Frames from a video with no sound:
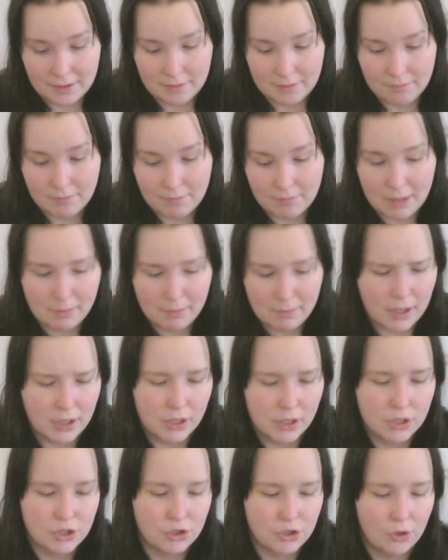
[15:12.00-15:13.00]
maybe I
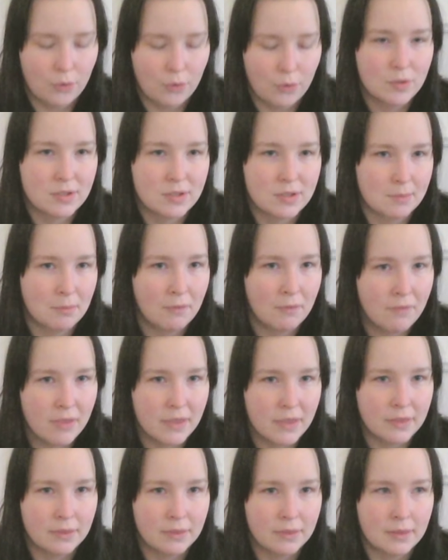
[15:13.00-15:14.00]
can show you some of
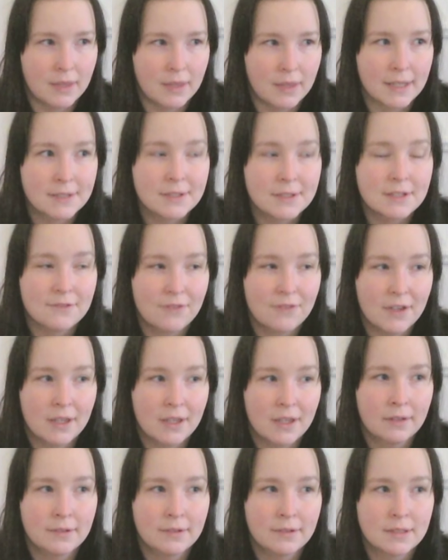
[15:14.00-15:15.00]
the nicest
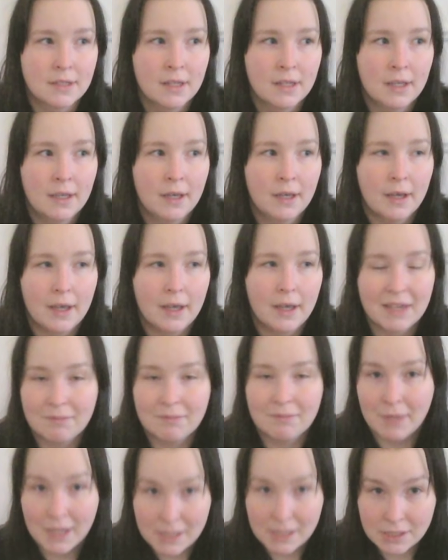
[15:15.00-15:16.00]
things I have
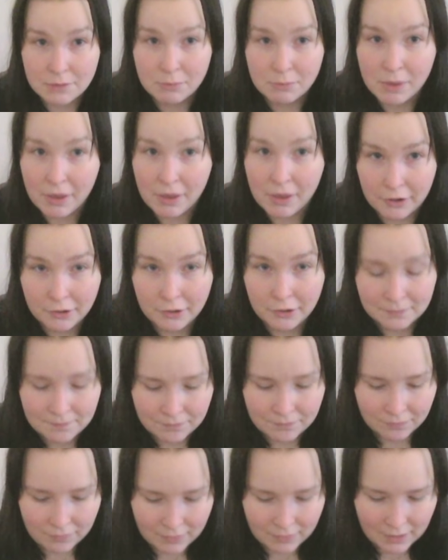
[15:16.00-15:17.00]
made with her.
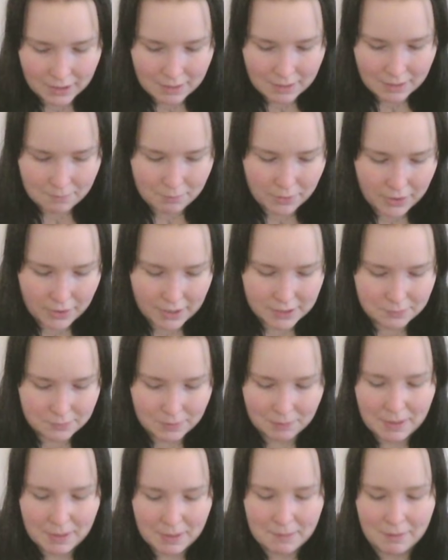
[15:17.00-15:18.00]
But this
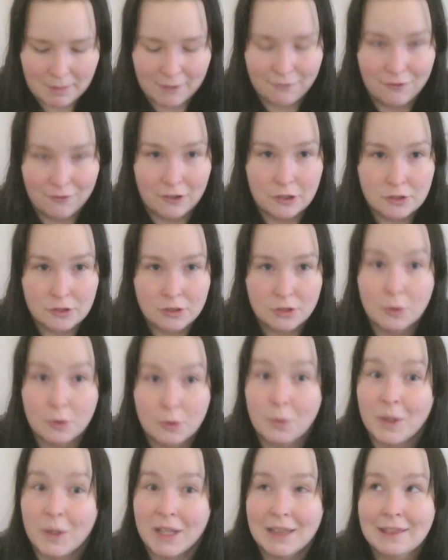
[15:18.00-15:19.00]
will be my first
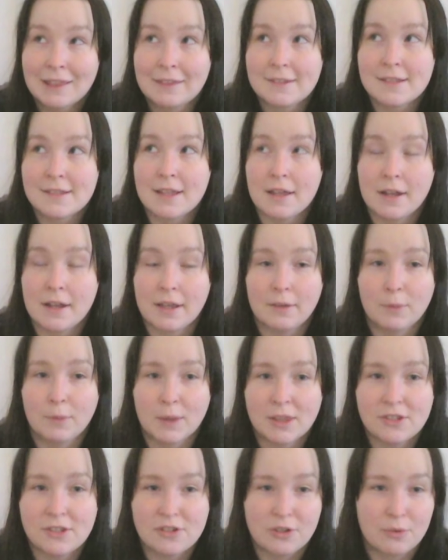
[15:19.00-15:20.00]
quilt that I
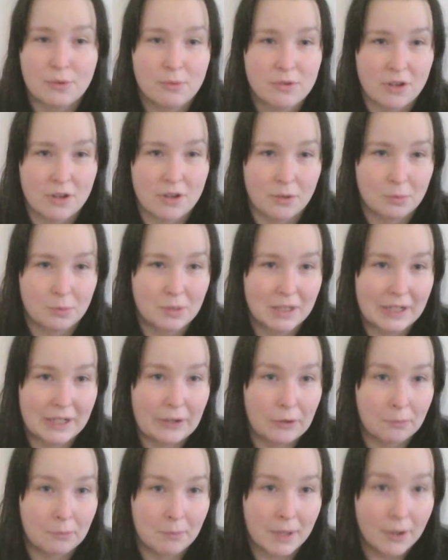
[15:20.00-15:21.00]
will do totally
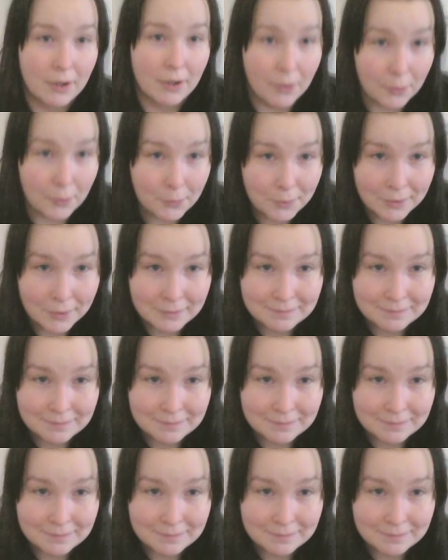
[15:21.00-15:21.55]
on my own.